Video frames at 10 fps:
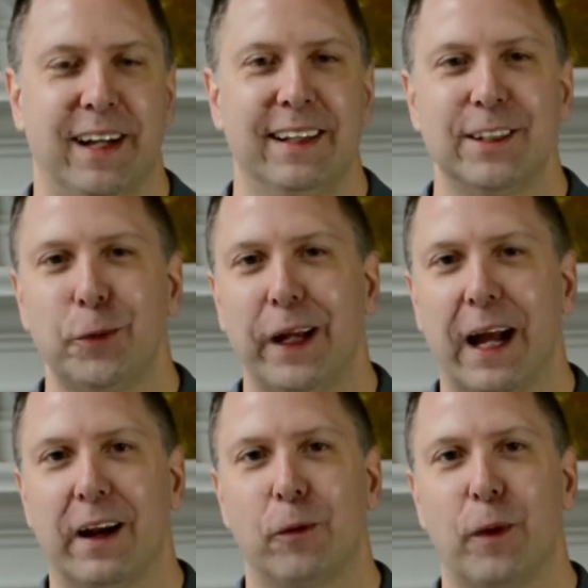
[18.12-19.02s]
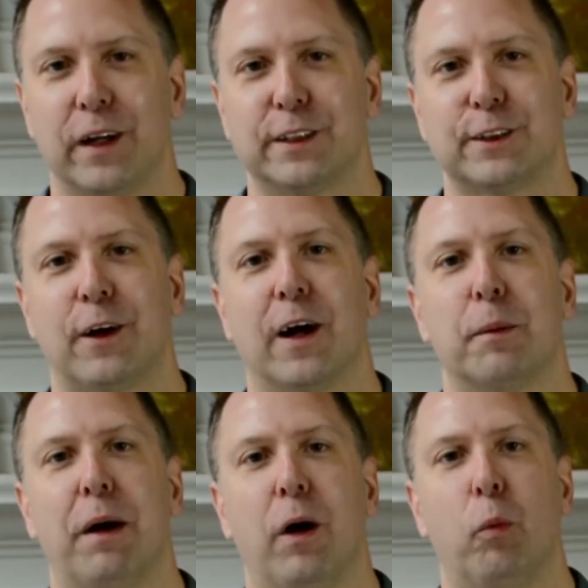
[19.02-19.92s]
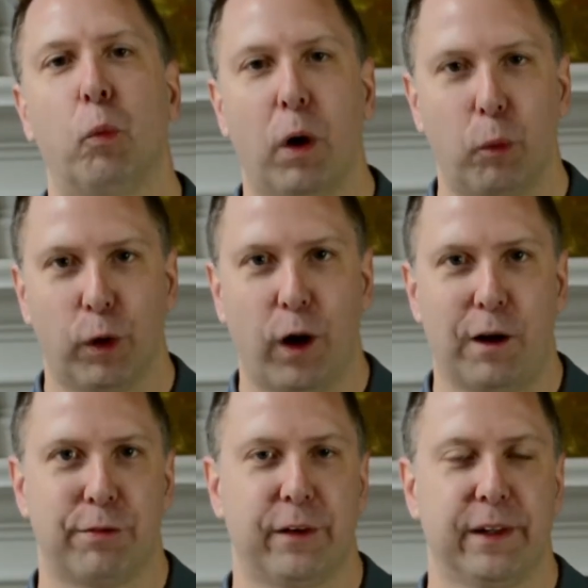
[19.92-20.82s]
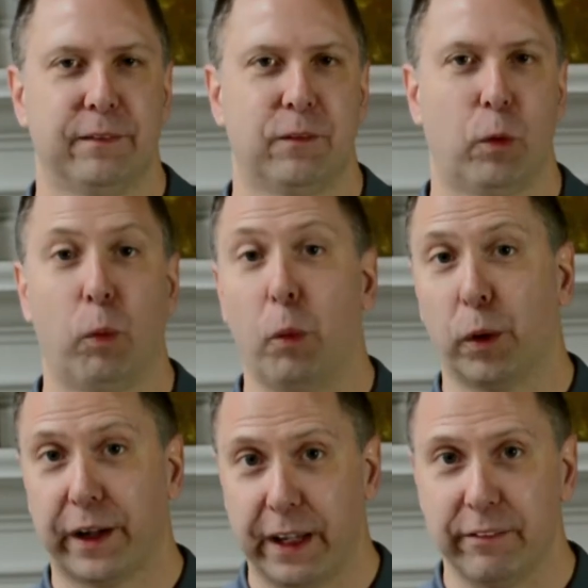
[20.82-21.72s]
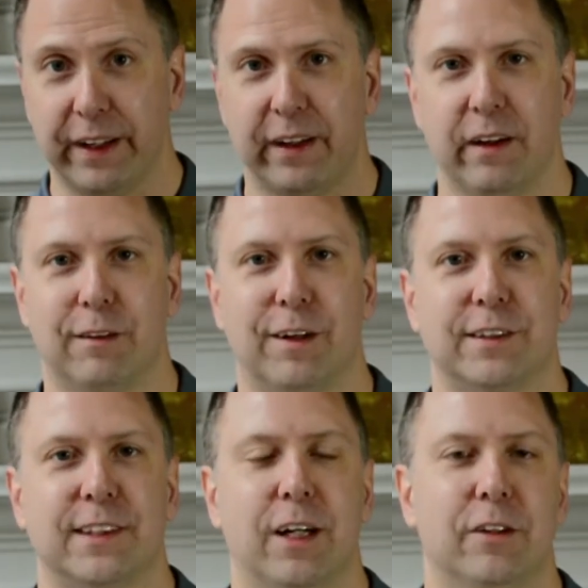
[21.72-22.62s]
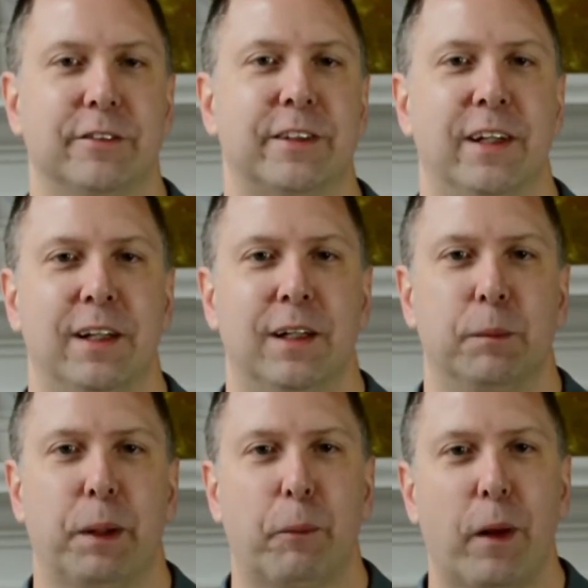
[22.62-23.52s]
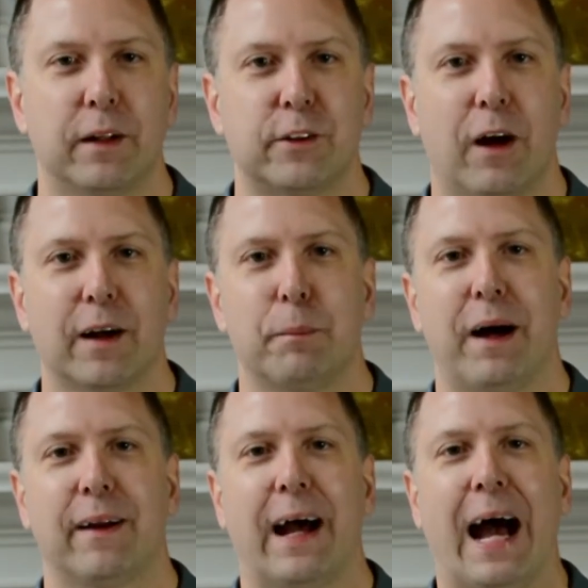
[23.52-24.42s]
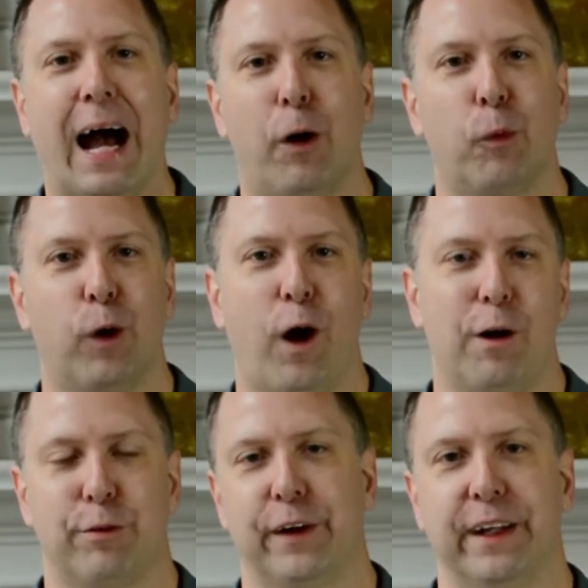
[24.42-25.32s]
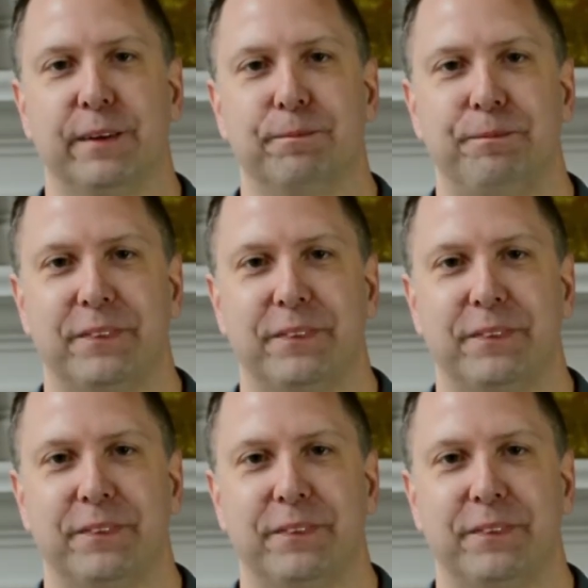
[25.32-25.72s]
And this week I don't want to just talk about what we're offering or what we're giving of ourselves, but I want to talk about how we're offering it.